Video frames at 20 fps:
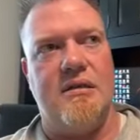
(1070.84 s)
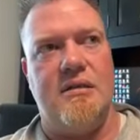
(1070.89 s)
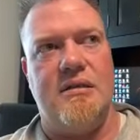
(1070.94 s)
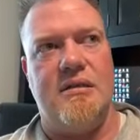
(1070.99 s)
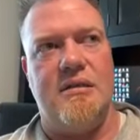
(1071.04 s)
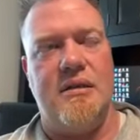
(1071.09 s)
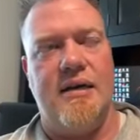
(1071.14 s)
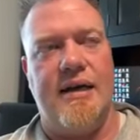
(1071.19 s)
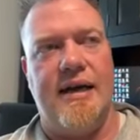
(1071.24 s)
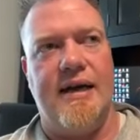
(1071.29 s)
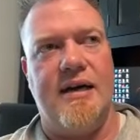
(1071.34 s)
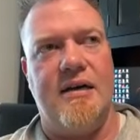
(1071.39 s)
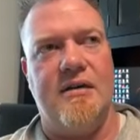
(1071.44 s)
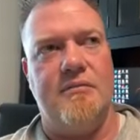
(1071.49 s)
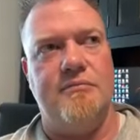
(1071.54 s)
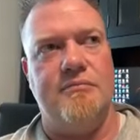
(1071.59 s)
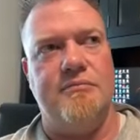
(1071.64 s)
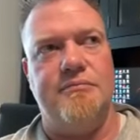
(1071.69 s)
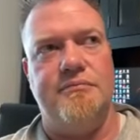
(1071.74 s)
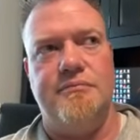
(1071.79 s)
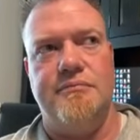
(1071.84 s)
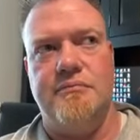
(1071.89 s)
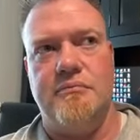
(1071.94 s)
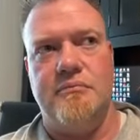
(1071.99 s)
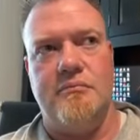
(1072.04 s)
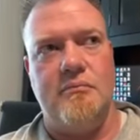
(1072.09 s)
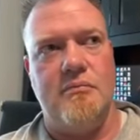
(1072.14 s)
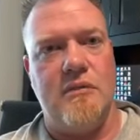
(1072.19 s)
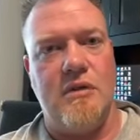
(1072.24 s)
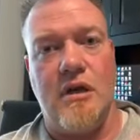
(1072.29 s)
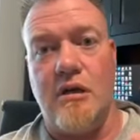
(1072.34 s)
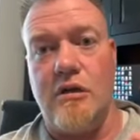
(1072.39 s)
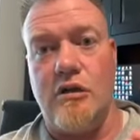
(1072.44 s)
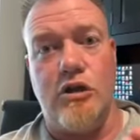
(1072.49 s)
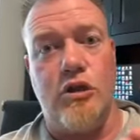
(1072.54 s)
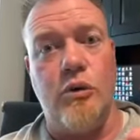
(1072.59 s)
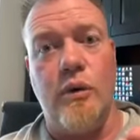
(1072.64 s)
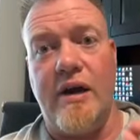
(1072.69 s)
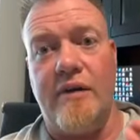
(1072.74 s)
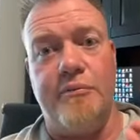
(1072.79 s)
and
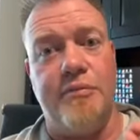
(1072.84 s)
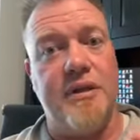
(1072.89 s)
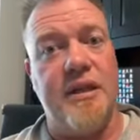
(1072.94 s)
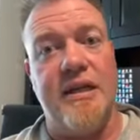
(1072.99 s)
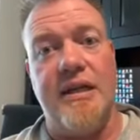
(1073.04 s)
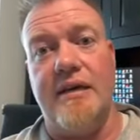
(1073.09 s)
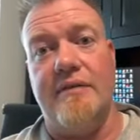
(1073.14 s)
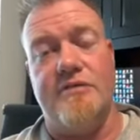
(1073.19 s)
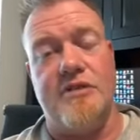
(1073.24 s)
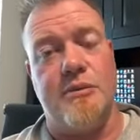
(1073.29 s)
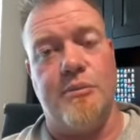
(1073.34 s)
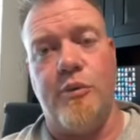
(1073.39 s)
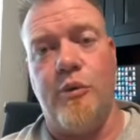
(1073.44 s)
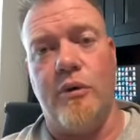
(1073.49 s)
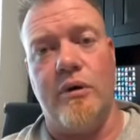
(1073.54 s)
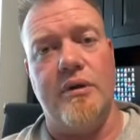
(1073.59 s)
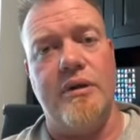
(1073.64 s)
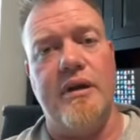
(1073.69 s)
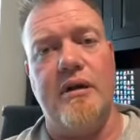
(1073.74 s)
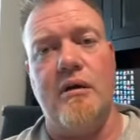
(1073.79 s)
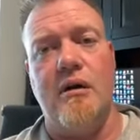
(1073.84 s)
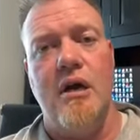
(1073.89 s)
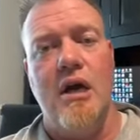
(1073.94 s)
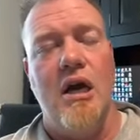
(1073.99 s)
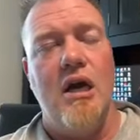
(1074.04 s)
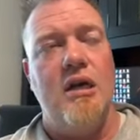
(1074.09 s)
you have plenty of support there.